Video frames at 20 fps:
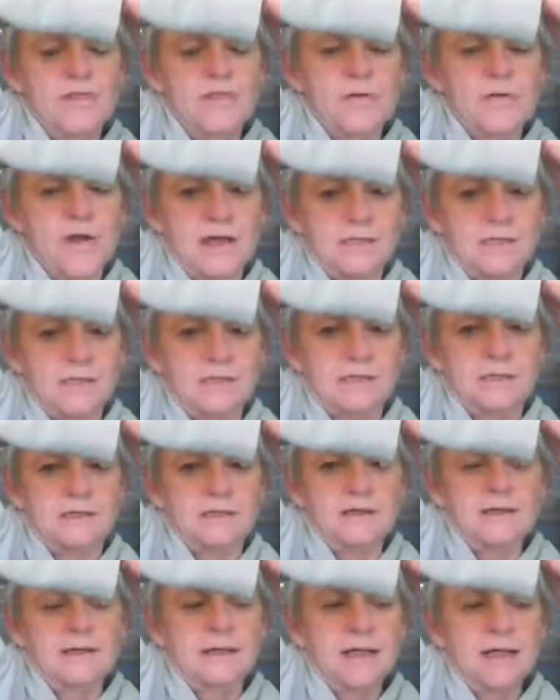thrust.
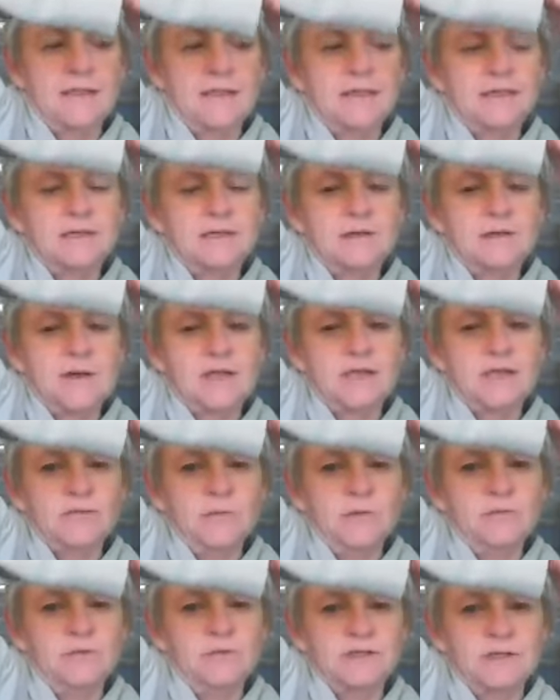Now, this thrust
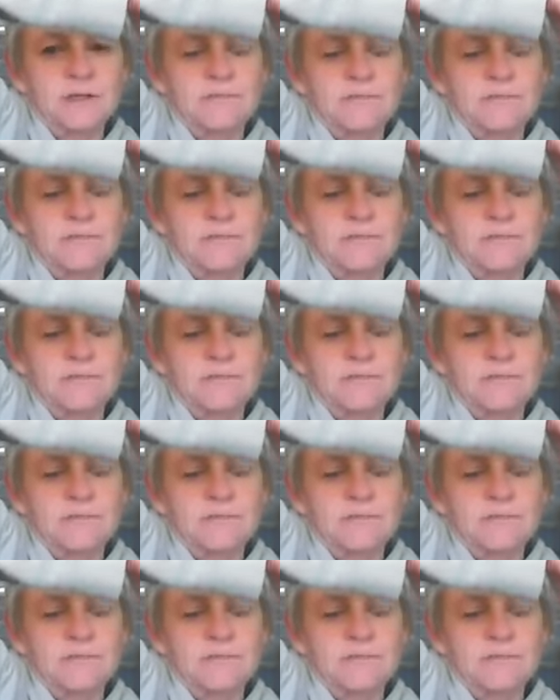we will